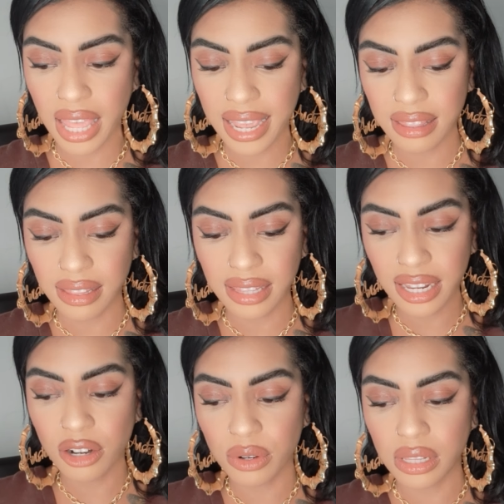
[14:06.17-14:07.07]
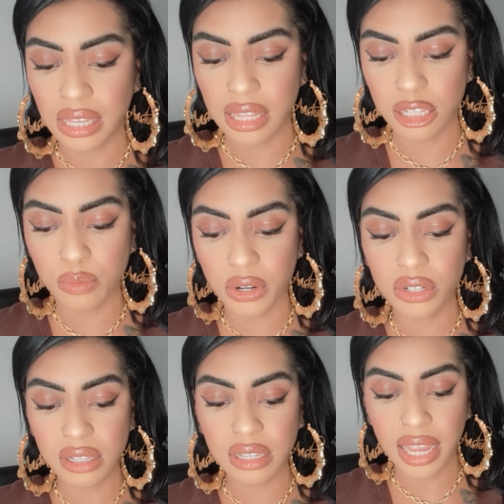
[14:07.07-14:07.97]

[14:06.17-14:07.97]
Like literally this person's